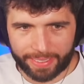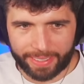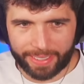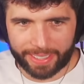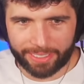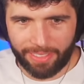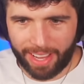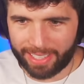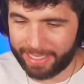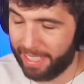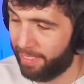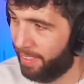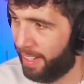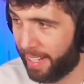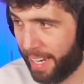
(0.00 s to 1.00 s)
It's
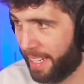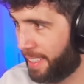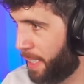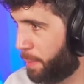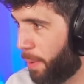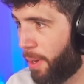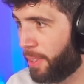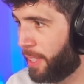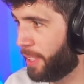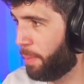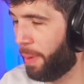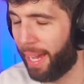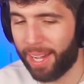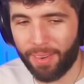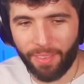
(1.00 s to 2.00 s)
massive. Oh, I guess these sponsors are
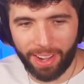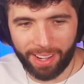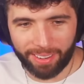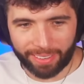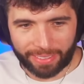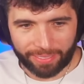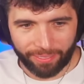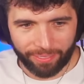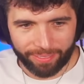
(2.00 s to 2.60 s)
paying well.